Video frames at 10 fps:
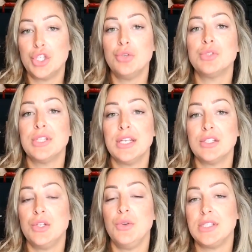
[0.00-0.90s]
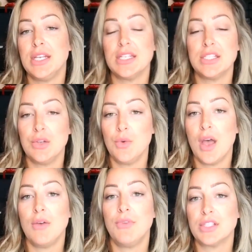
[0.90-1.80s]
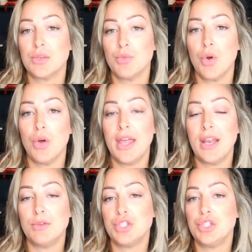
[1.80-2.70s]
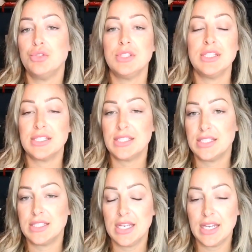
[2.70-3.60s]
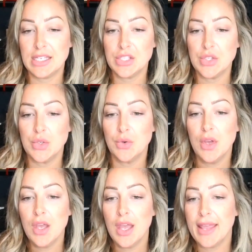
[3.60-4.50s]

choosing to sink into a victim role and I was choosing to sink into